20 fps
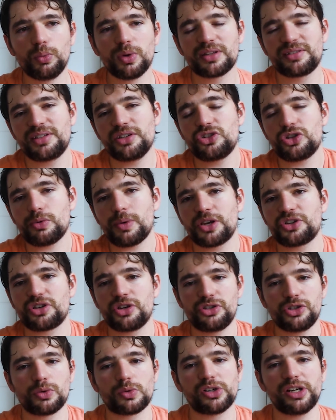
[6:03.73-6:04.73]
situation
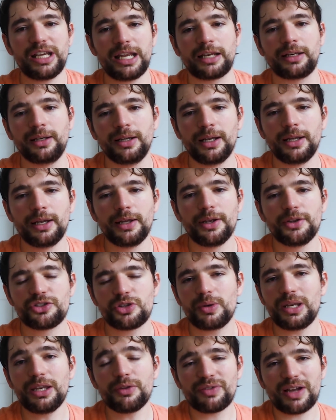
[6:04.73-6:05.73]
you were in. So
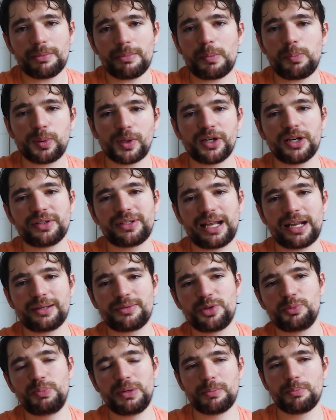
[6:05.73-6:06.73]
if I'm a player that's
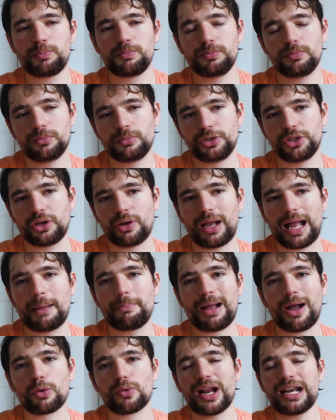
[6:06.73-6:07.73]
been, I'm
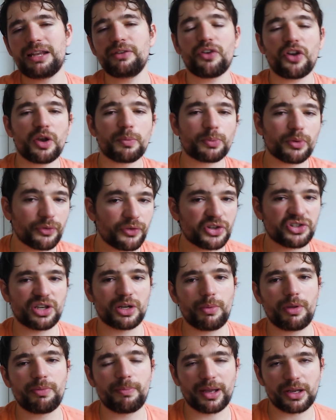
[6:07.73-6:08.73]
already very proficient
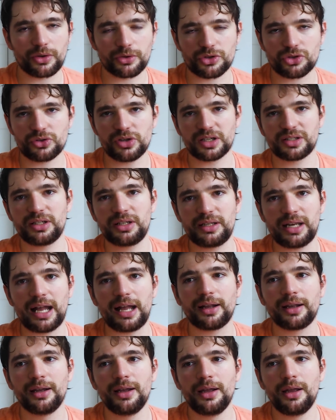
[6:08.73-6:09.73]
with my constructed
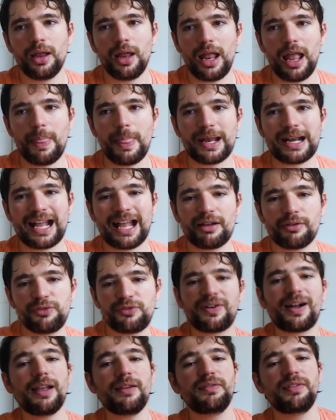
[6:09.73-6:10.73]
deck, and then I have
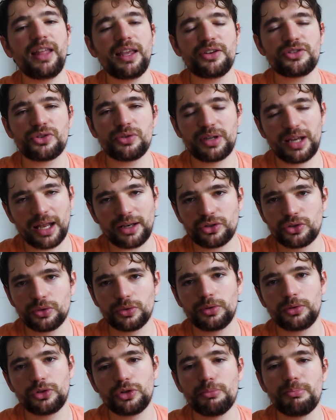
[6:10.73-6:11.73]
5 days to get
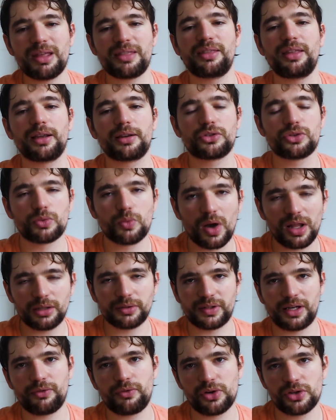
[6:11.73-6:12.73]
to mythic to
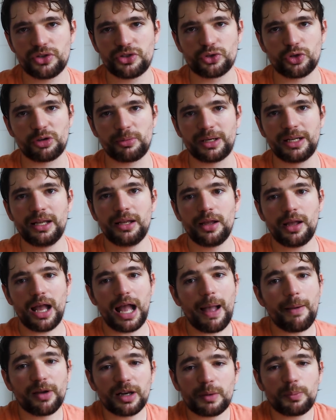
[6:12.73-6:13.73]
qualify for this tournament,
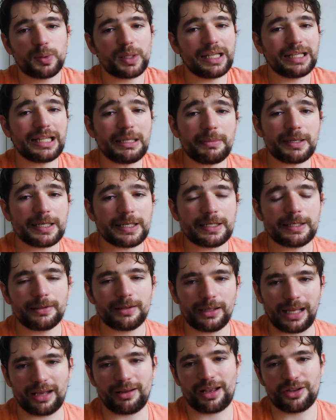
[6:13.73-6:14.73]
I'm going to play limited,
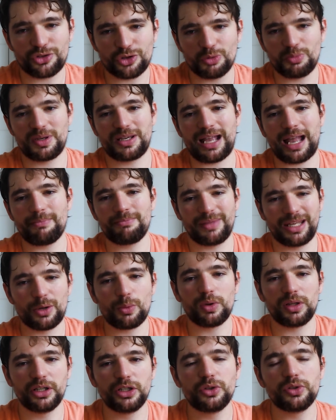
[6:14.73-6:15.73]
assuming I'm
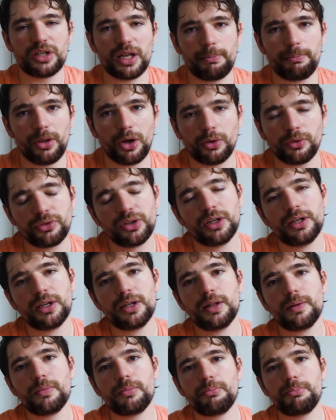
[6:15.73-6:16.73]
equally good at both,
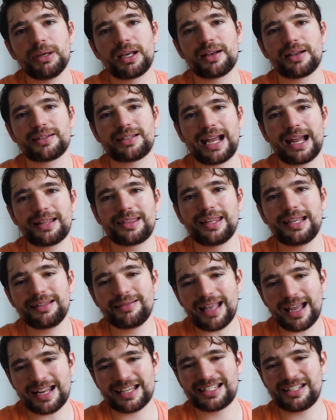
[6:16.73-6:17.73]
because I think
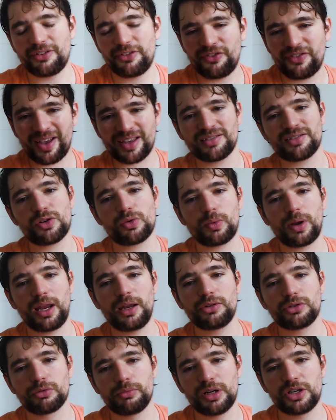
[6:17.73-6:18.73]
that is the faster way
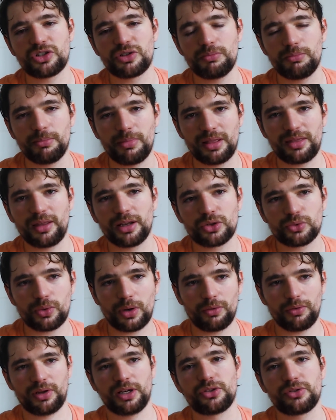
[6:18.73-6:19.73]
to reach mythic
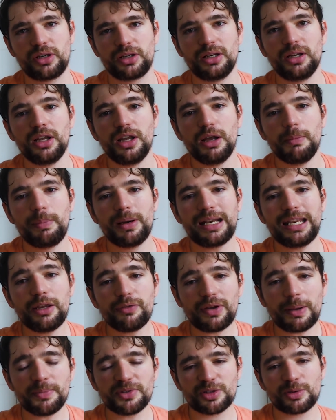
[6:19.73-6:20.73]
1200. But if
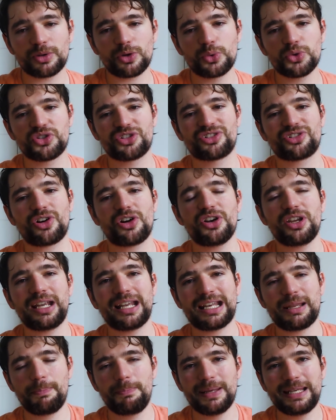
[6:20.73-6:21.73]
I'm someone who's starting at
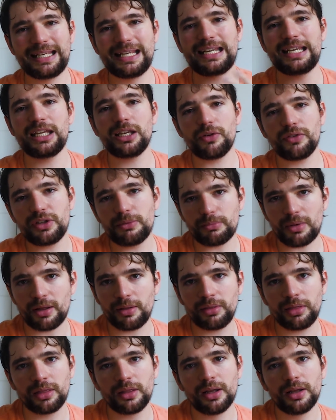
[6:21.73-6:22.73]
the beginning of the
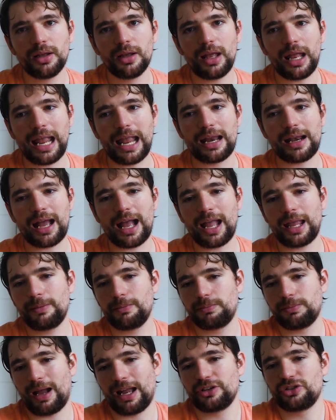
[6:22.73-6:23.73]
month, and
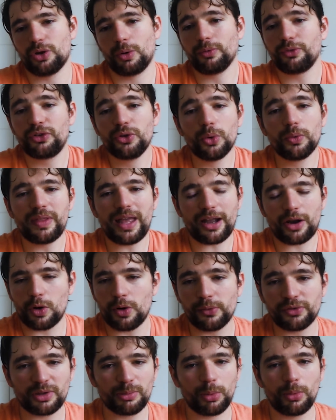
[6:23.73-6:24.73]
I don't feel that
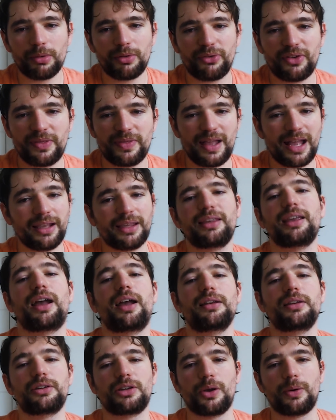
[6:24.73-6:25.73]
comfortable with a deck
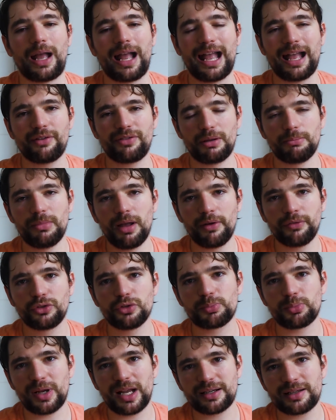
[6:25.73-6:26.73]
yet, I have a month to
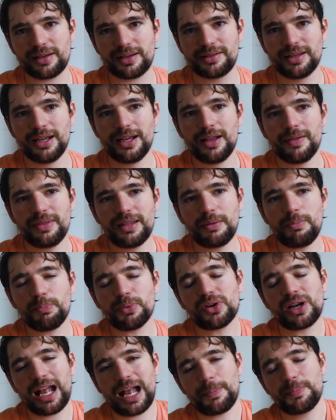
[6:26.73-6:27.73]
practice, then
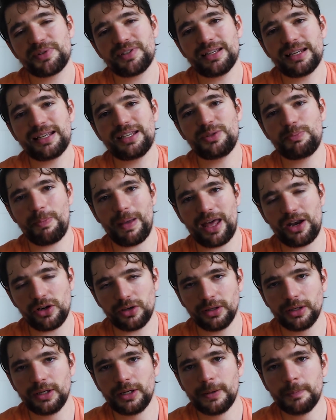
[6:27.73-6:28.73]
perhaps it is
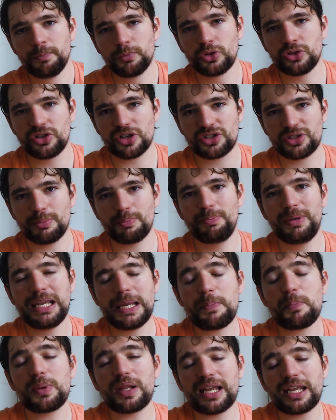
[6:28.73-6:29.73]
better to just be
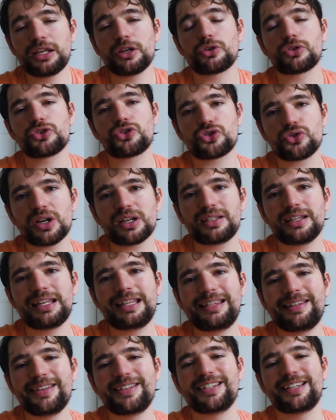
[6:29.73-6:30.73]
playing constructed
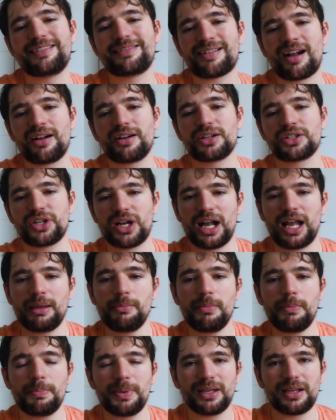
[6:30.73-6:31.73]
this entire
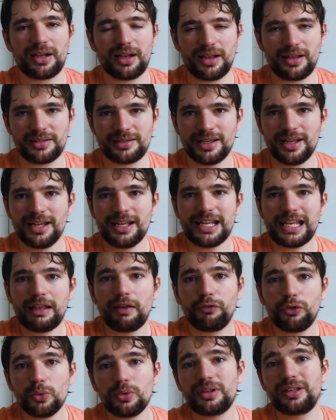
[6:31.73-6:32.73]
time, because
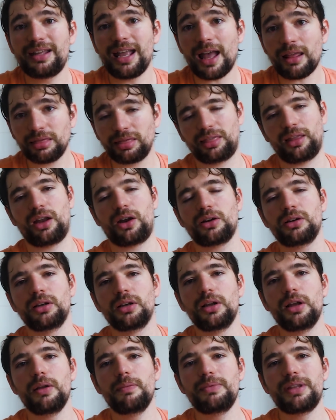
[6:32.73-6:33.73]
if you get there,
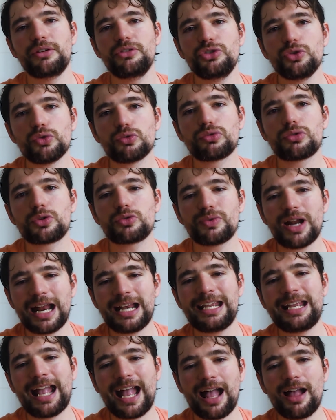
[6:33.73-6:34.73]
then you
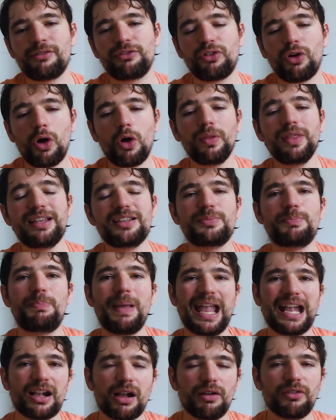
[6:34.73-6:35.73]
already have all this
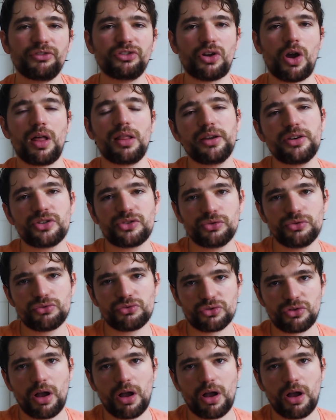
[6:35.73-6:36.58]
bank of knowledge to draw